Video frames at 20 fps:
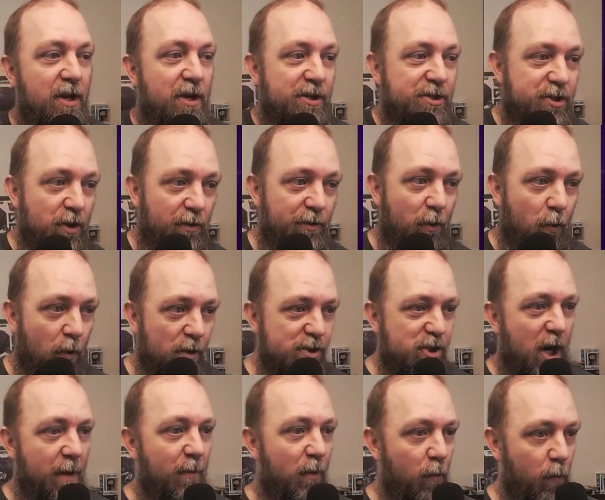So the horse
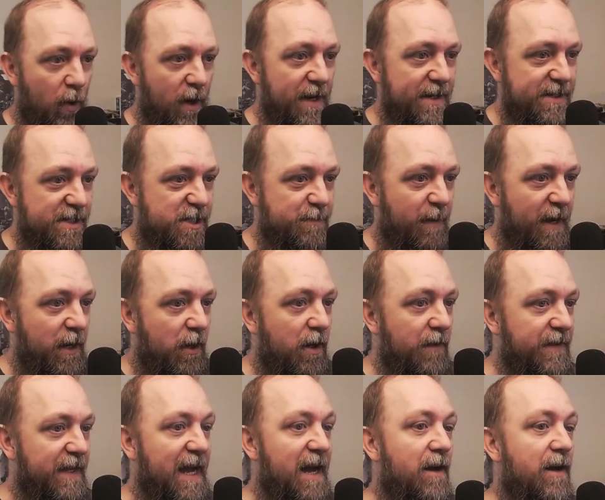armor won despite all
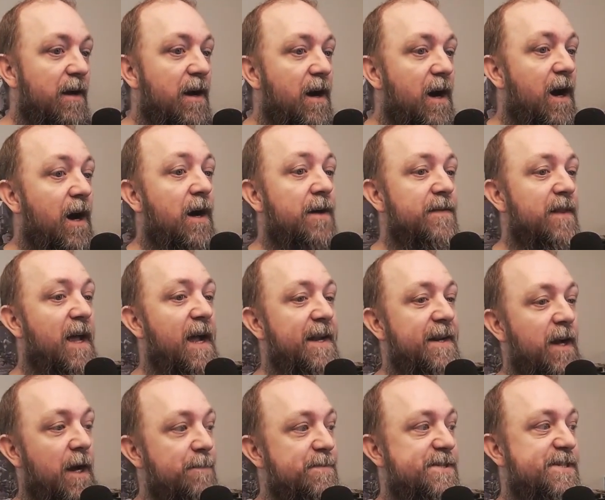the online
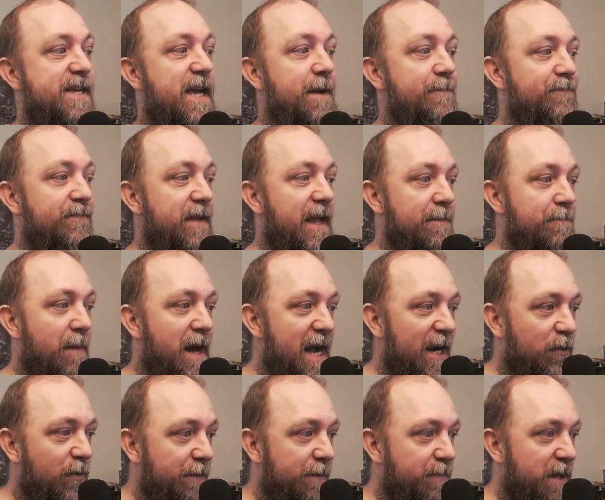upset and
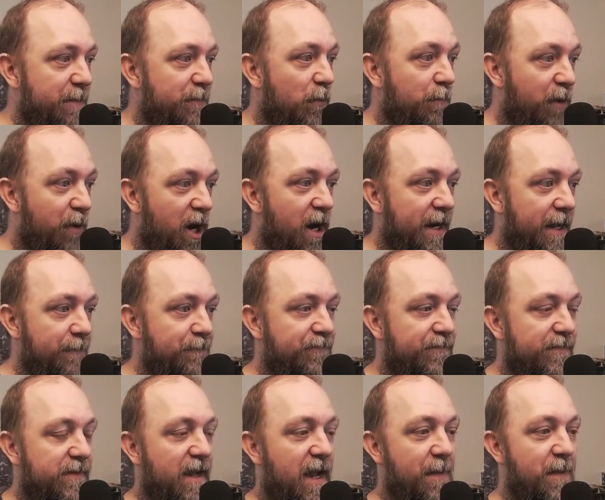mockery, people bought it.
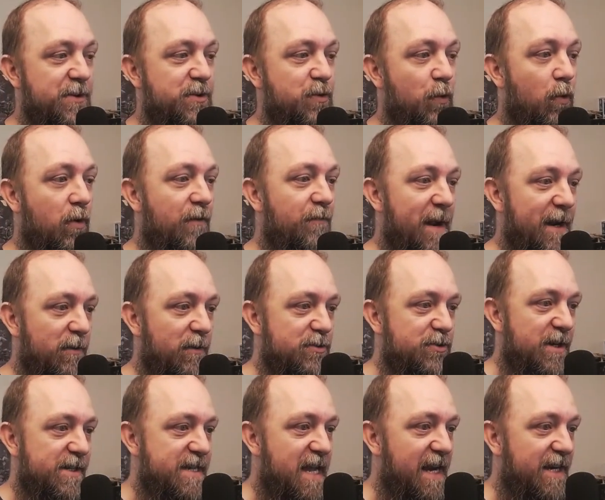And the door of
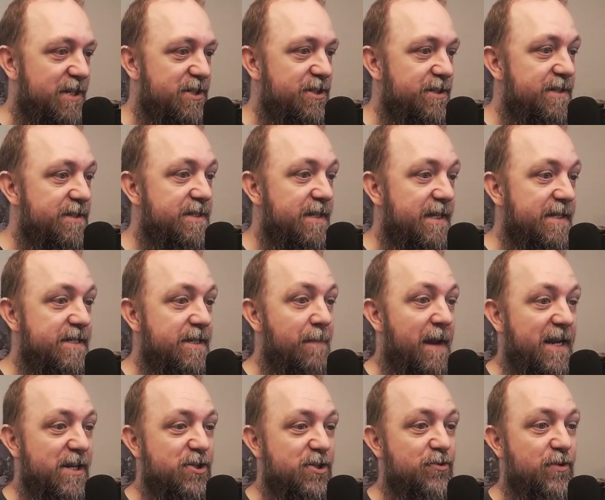microtransactions is the
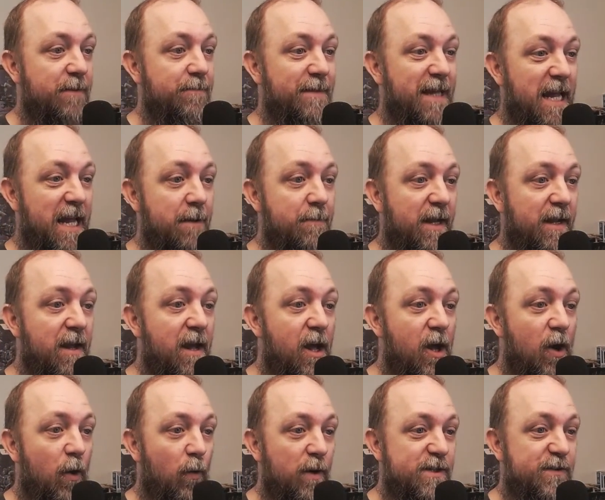mainstream gaming
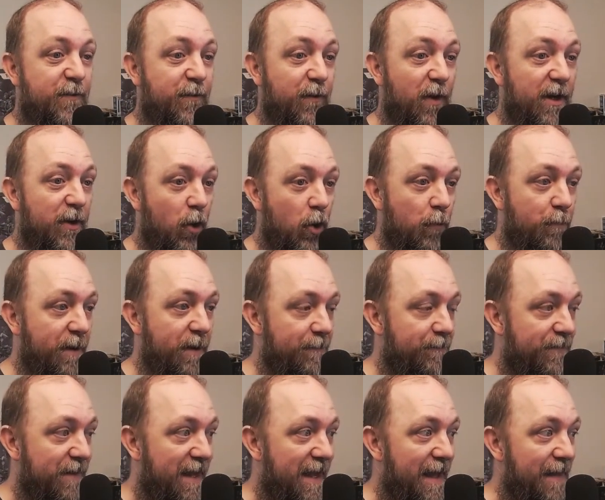was flung open.
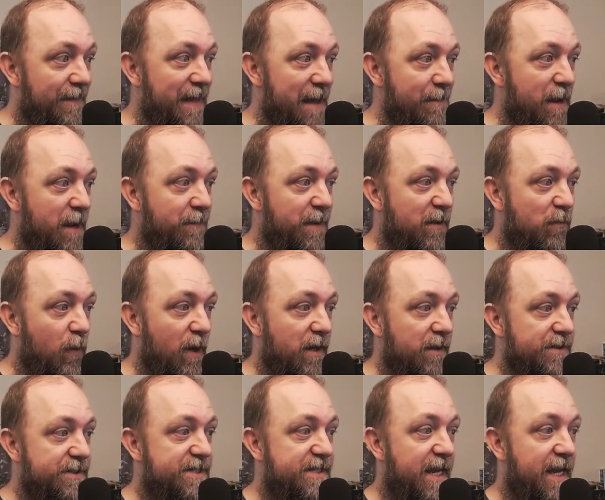That may be
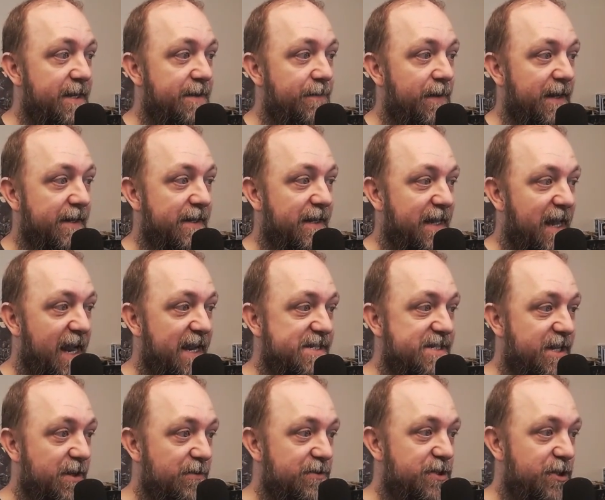well said in case
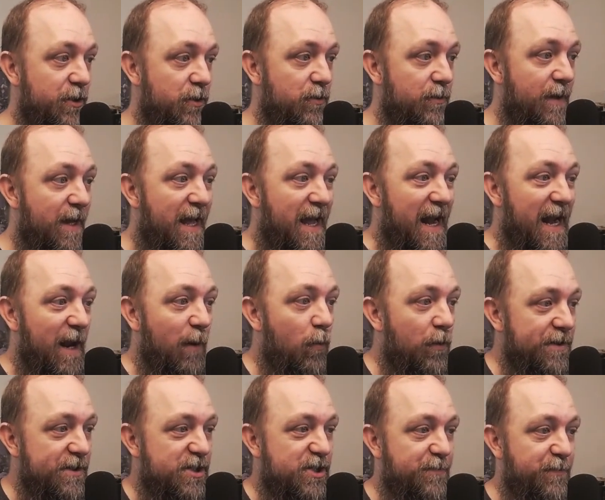here too, and I
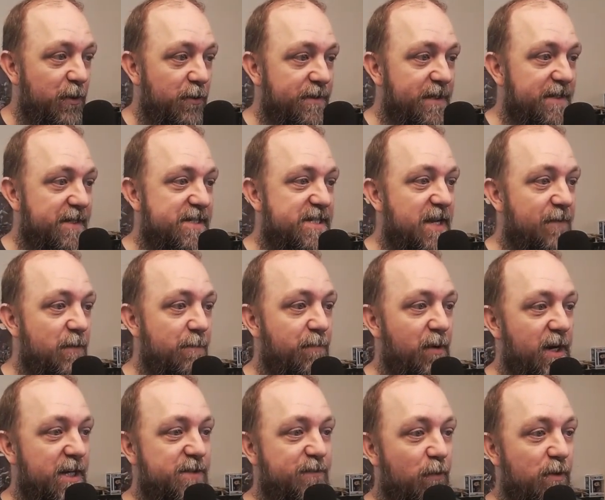won't dispute that the seven
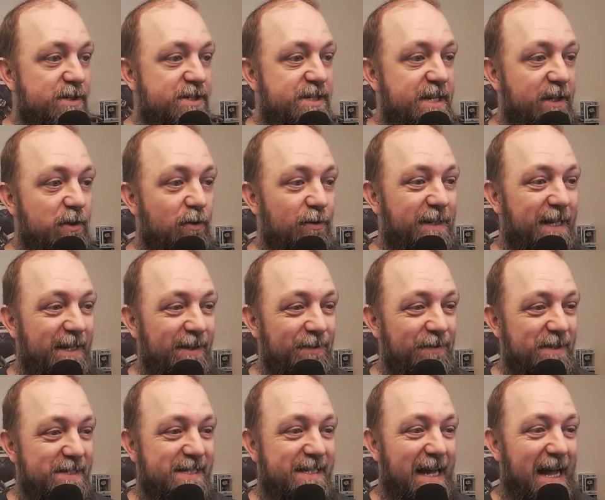bucks for a single kill
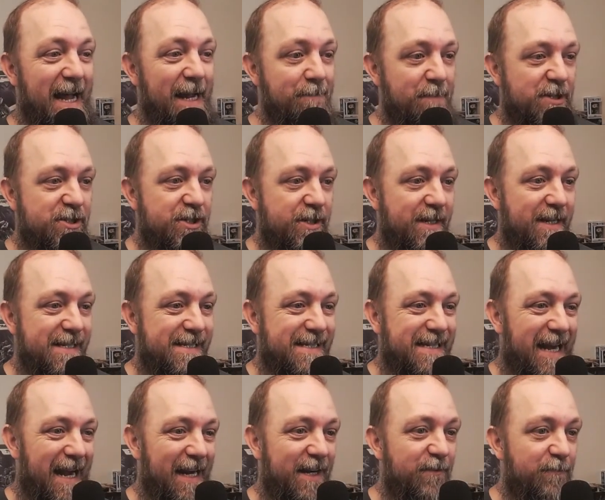this guy mission is
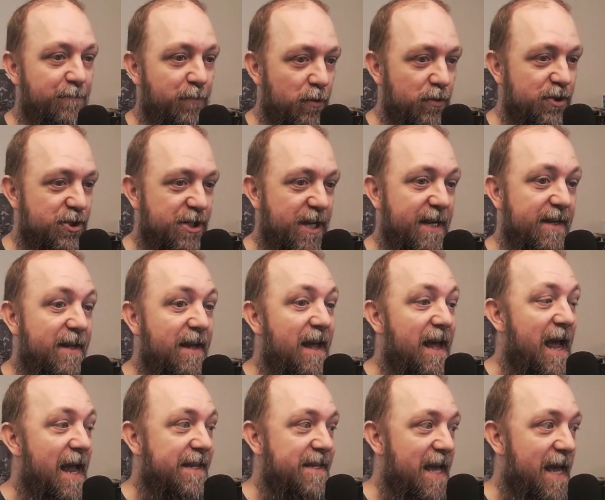kind of bullshit,
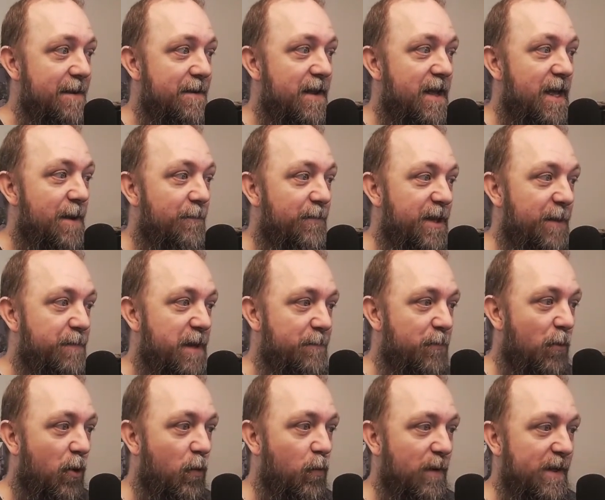and yet if the
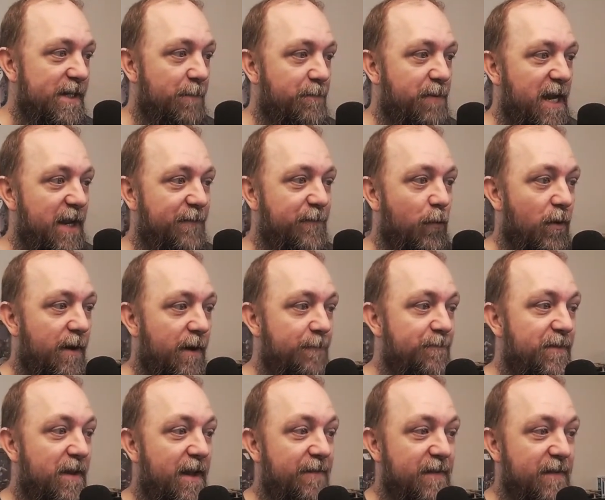people are willing to pay for it,
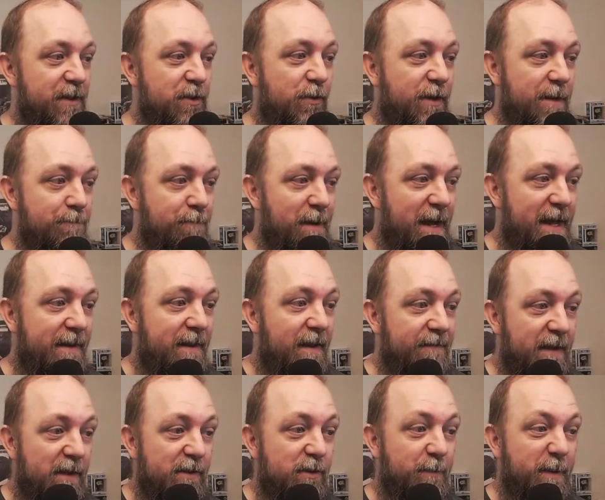then you can bet
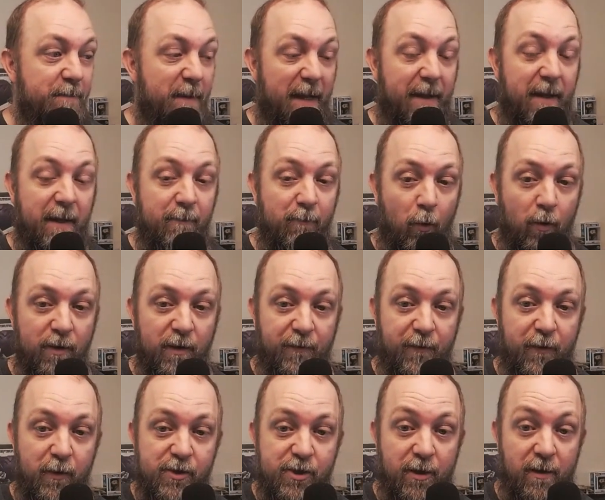that they'll be making more in the
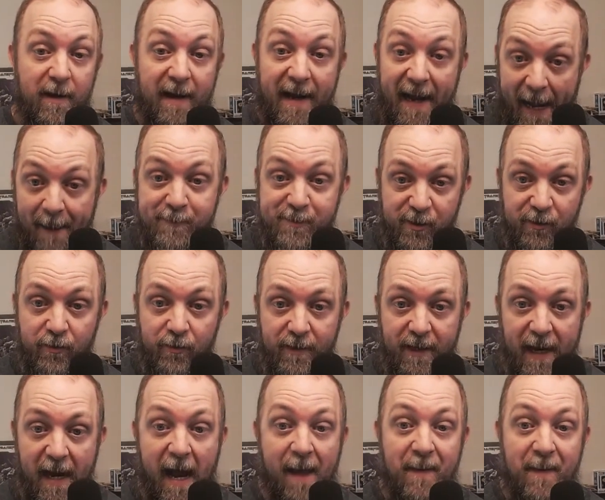future.
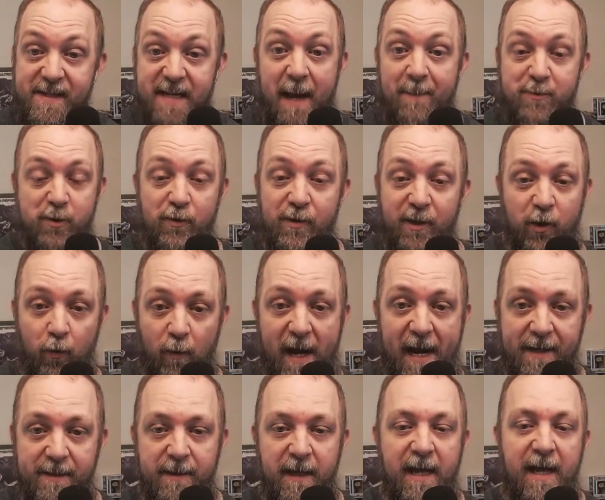Absolutely. And that's absolutely
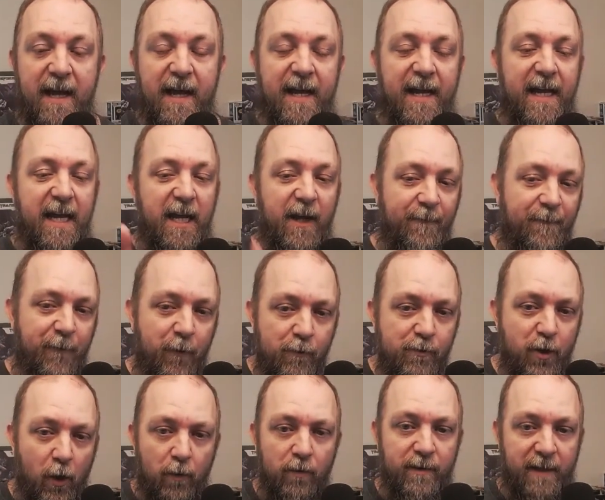correct. If you
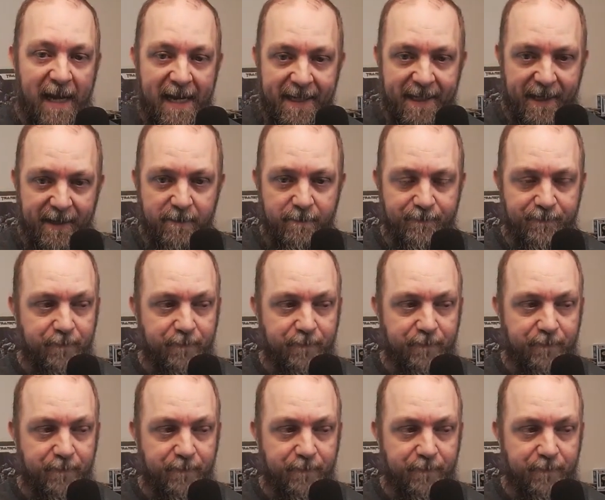don't like it,